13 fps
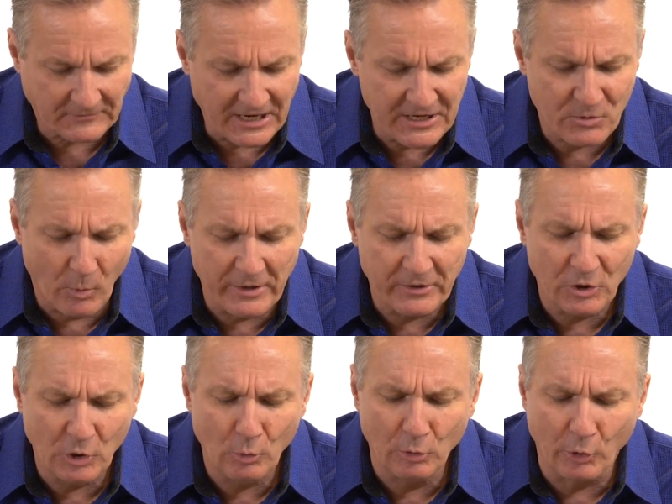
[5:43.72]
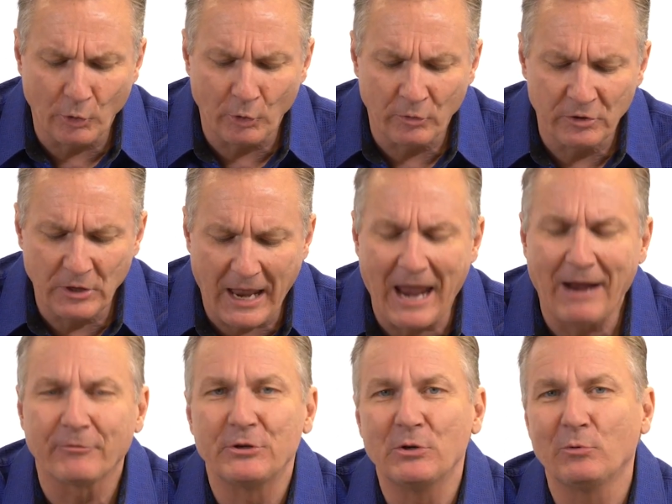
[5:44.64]
It's what you learn
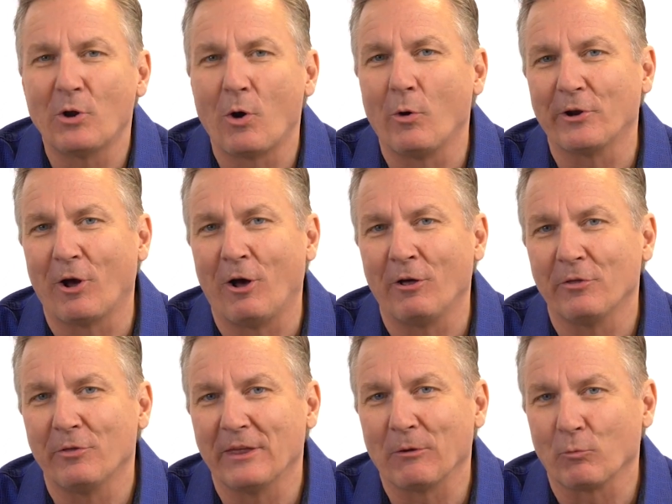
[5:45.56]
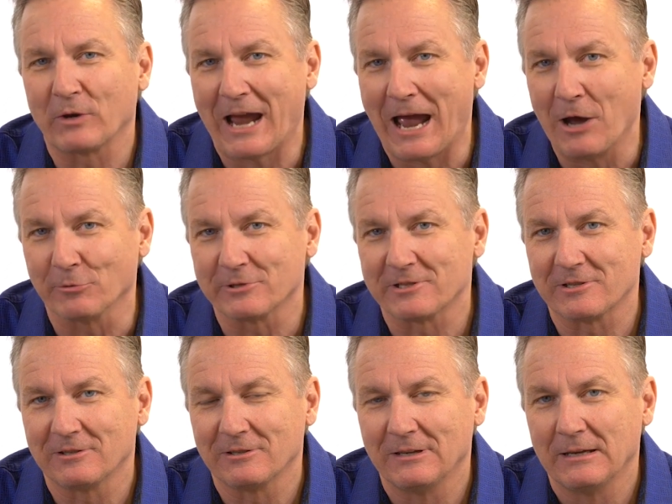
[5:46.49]
after you know it all that counts.